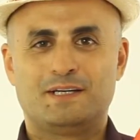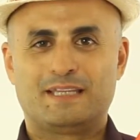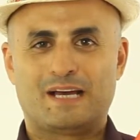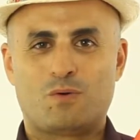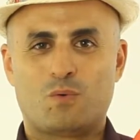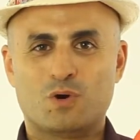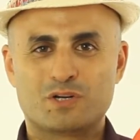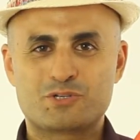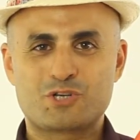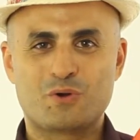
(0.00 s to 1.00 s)
Now I want
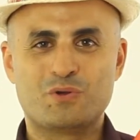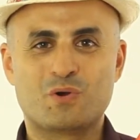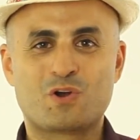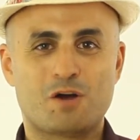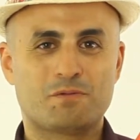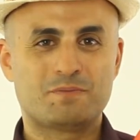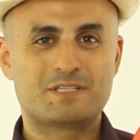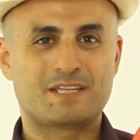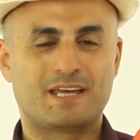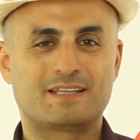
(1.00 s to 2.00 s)
to show you a common
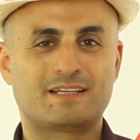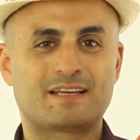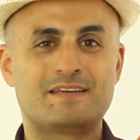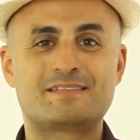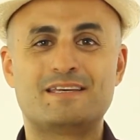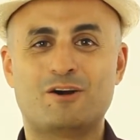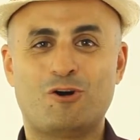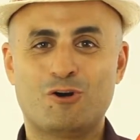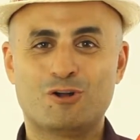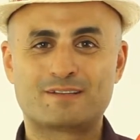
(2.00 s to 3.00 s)
mistake that I see
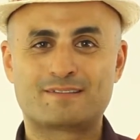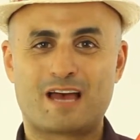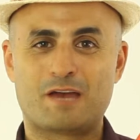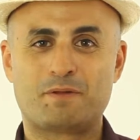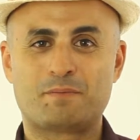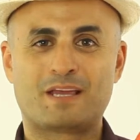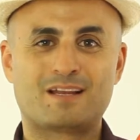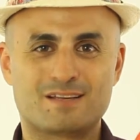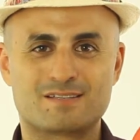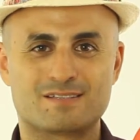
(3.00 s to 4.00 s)
all the time in my
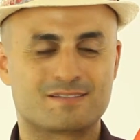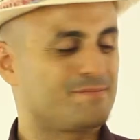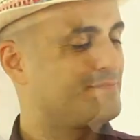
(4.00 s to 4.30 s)
classes.